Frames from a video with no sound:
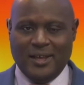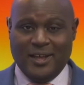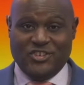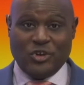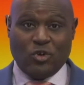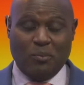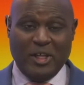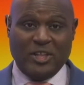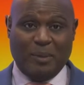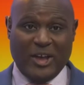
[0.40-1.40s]
General
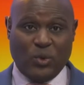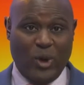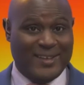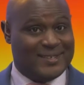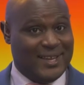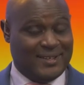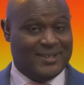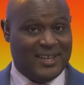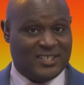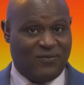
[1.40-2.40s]
Milley, by the way, is set to
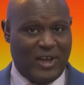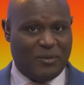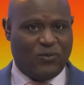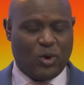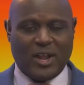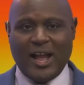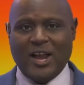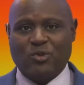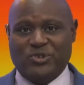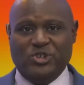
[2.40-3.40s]
testify before
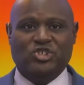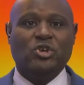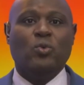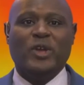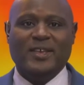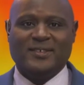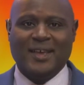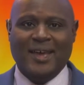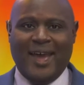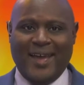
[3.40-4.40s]
Congress in 2 weeks,
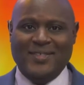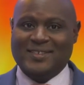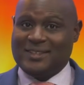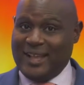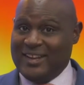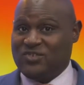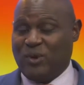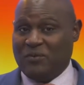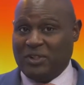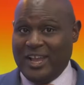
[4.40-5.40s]
and this latest
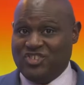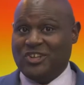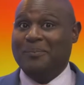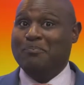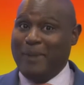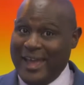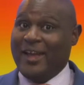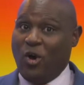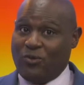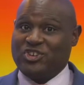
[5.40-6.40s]
revelation may
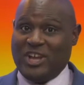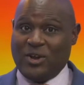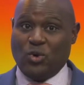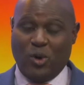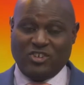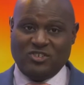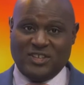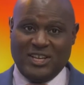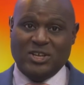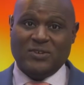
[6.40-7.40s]
overshadow questions
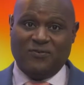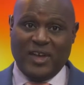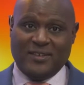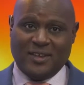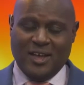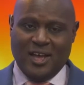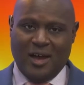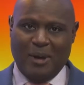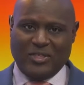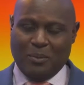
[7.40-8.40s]
that he could face
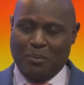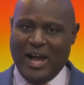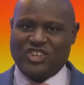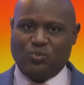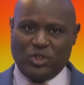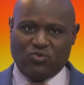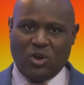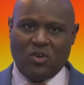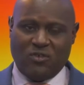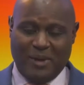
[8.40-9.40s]
about the botched
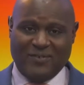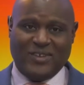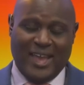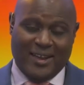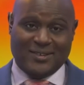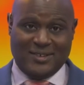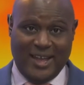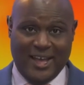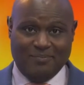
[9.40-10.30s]
withdrawal from Afghanistan.